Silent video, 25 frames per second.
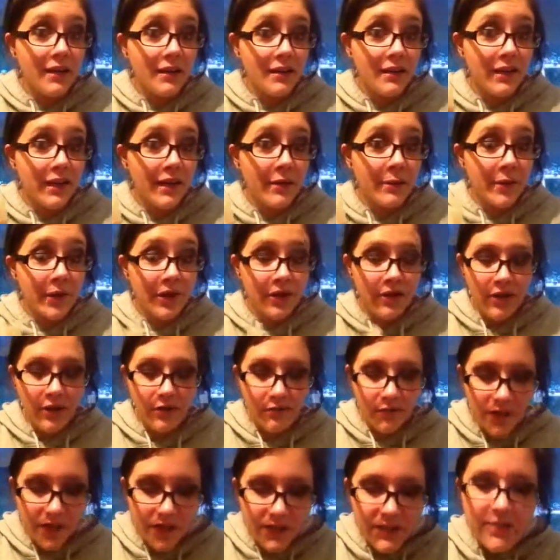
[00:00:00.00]
I'm going to go ahead
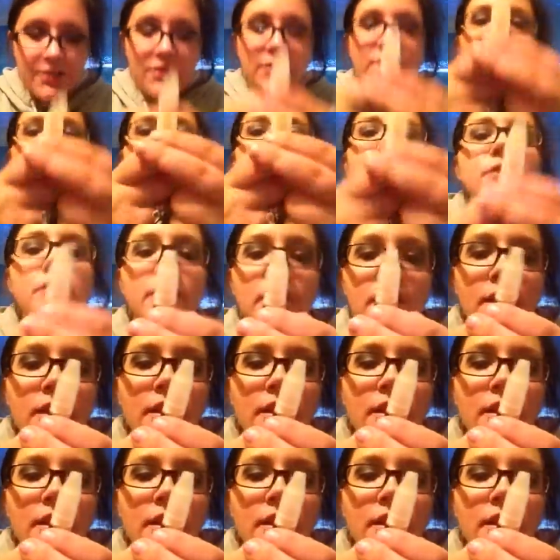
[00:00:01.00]
and read it to you.